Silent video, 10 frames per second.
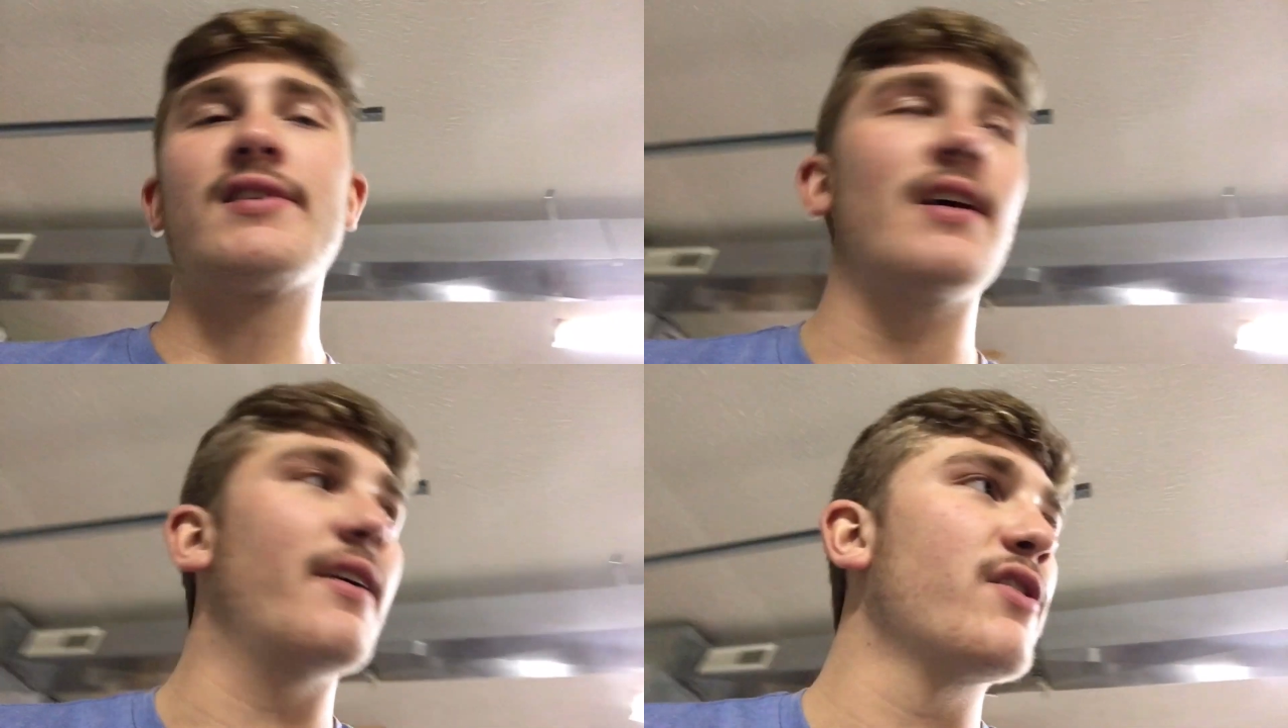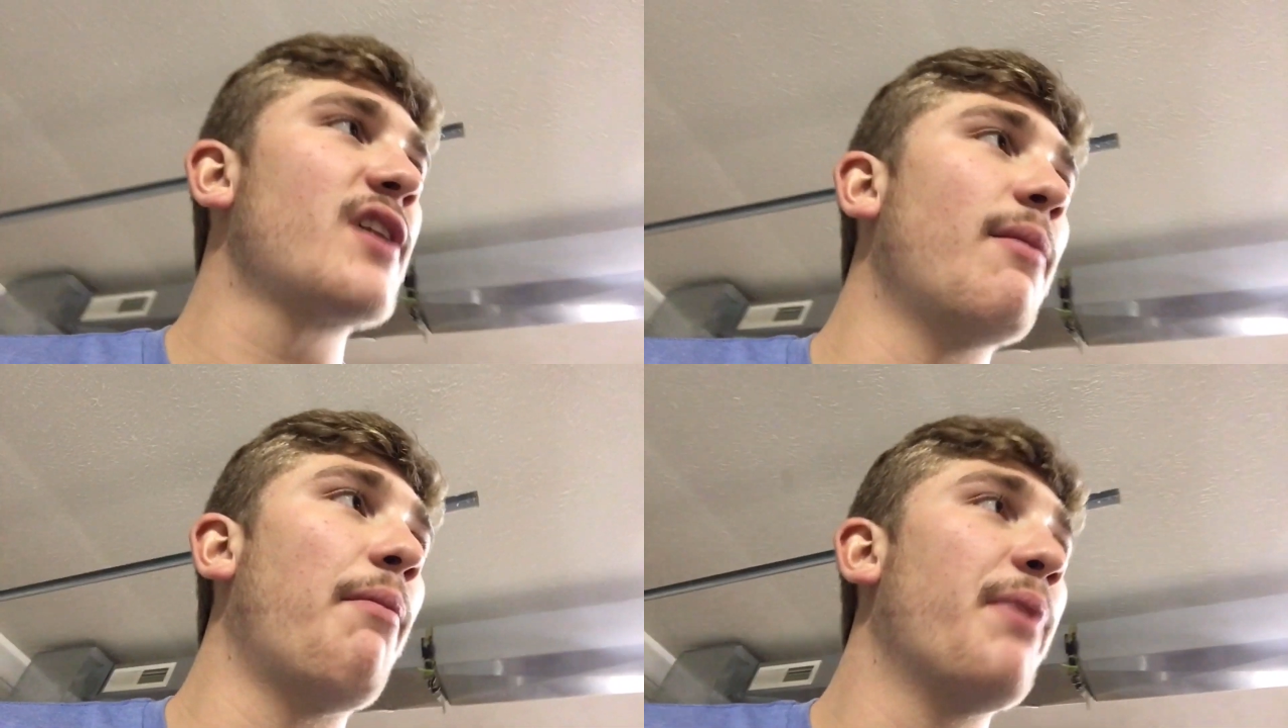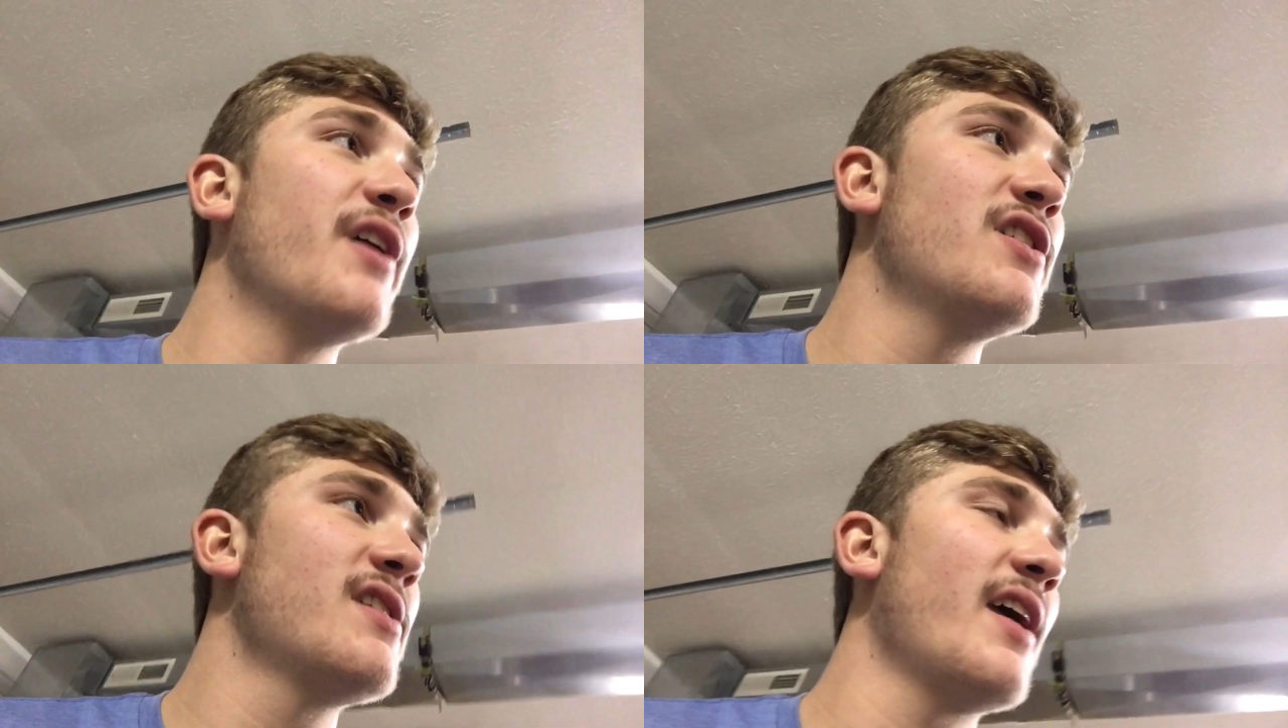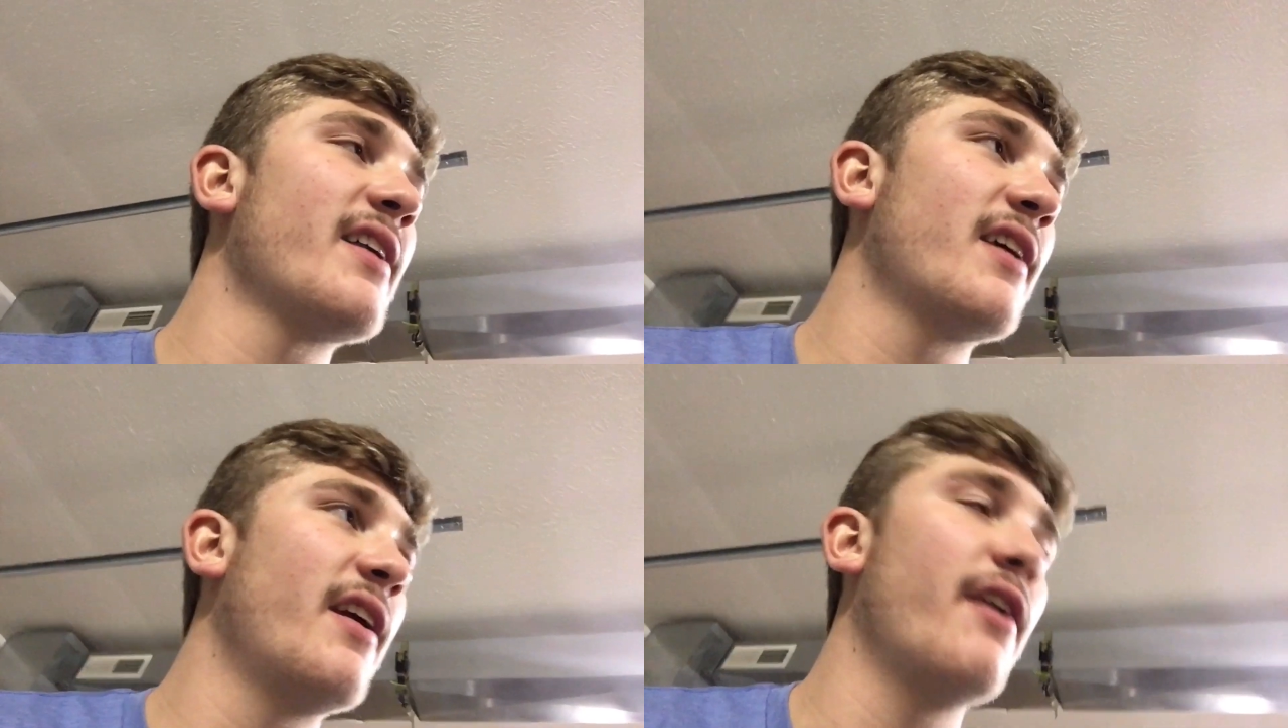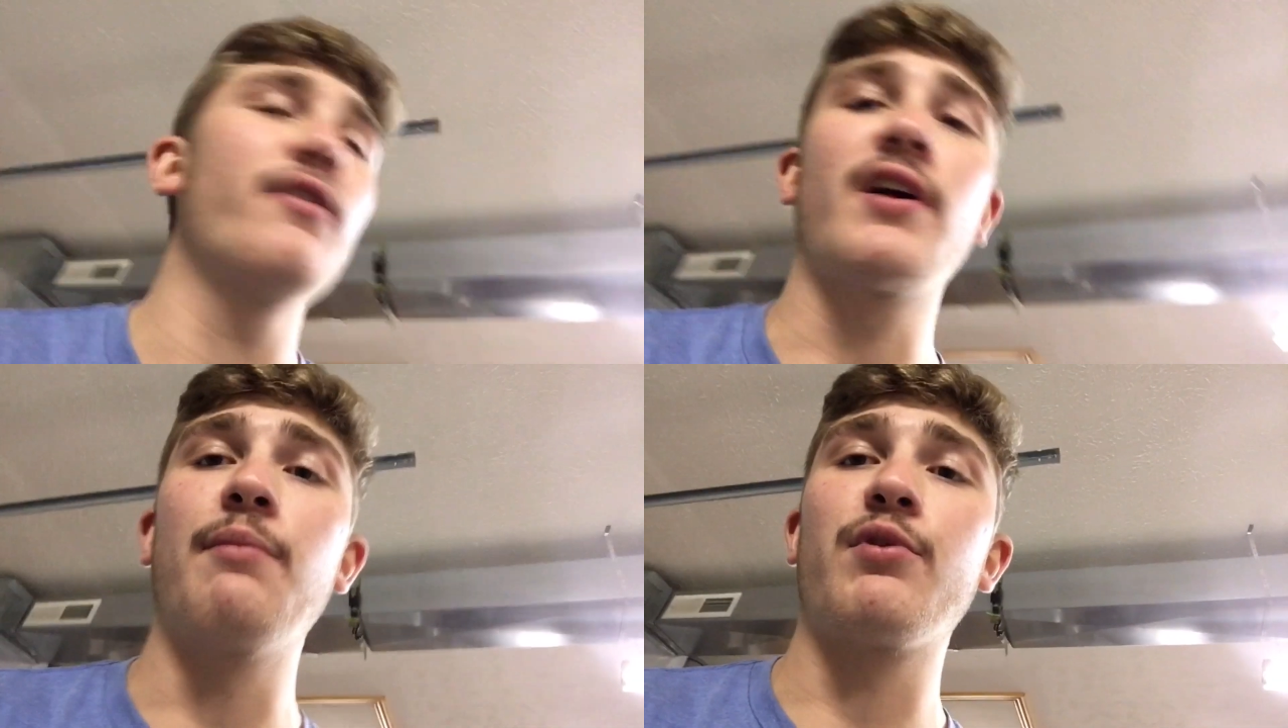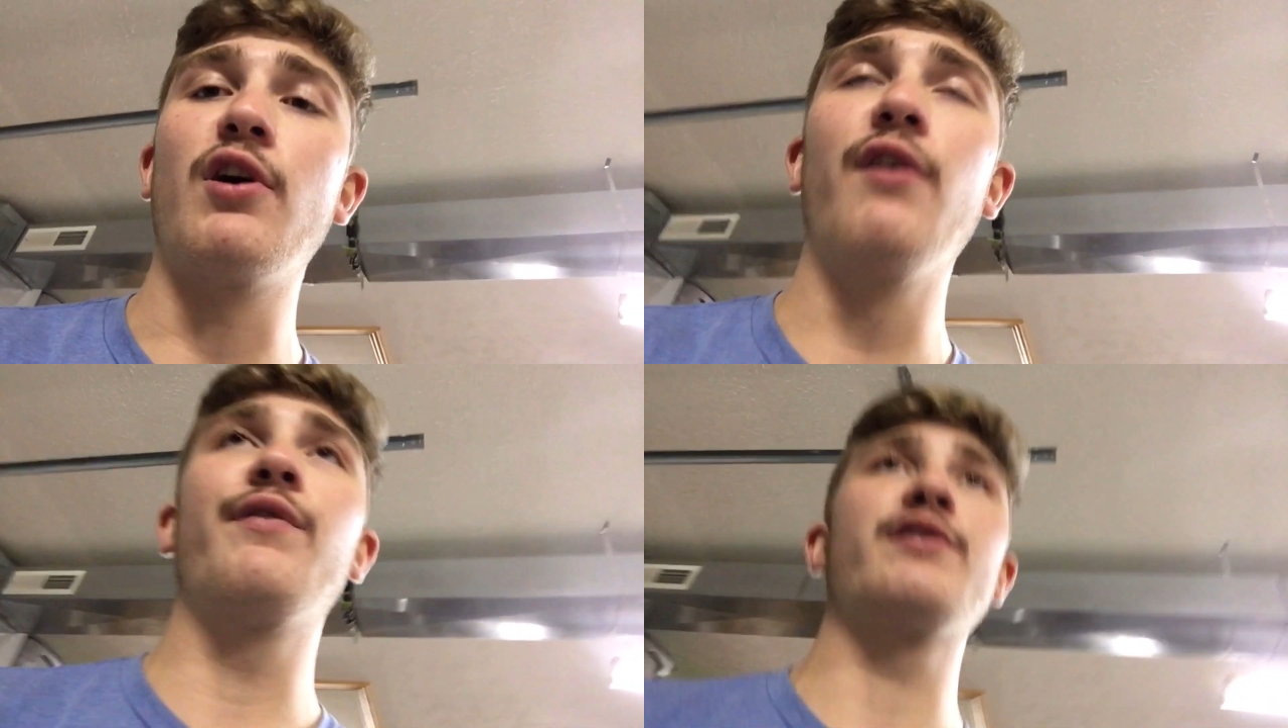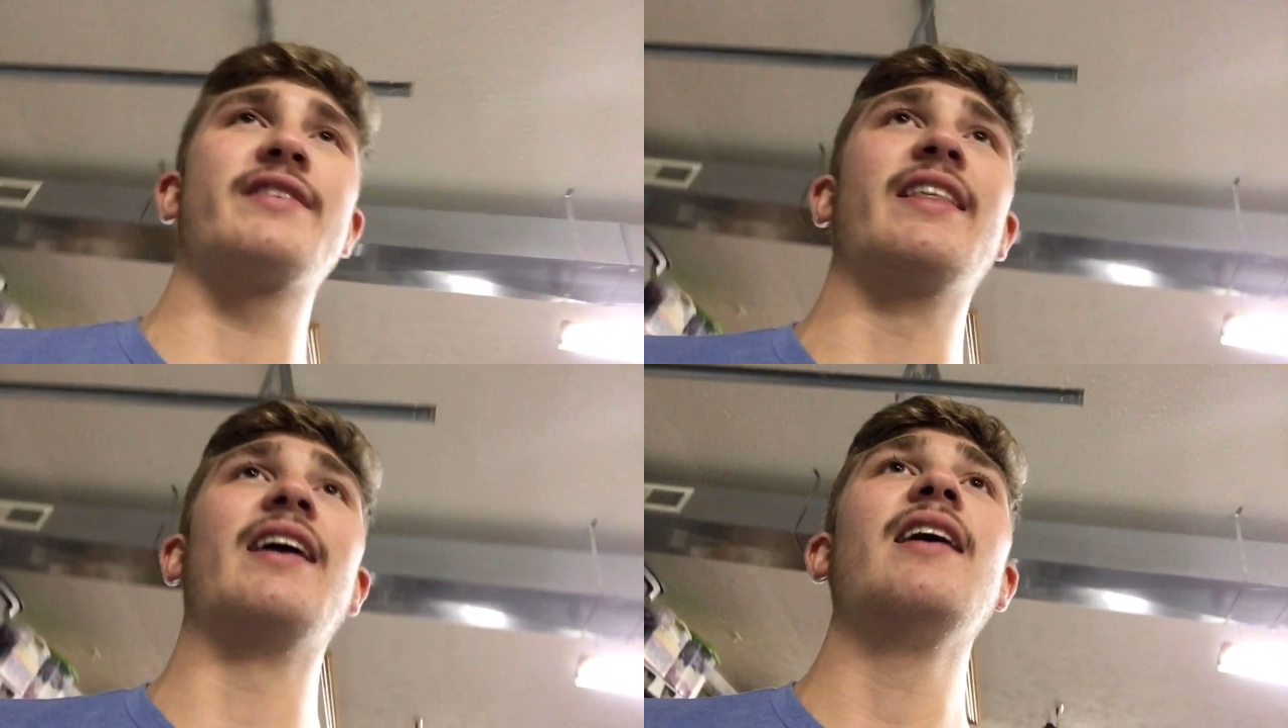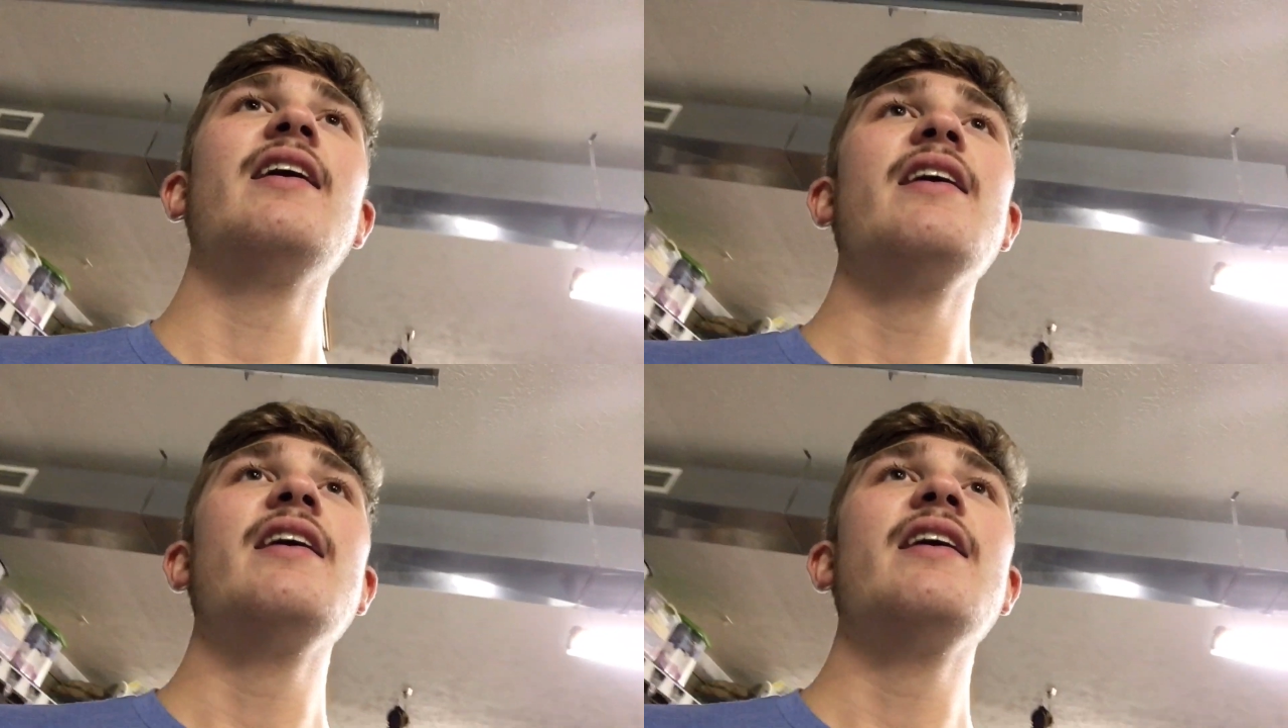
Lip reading: There's a couple bridges I like to get under, a couple culverts, so that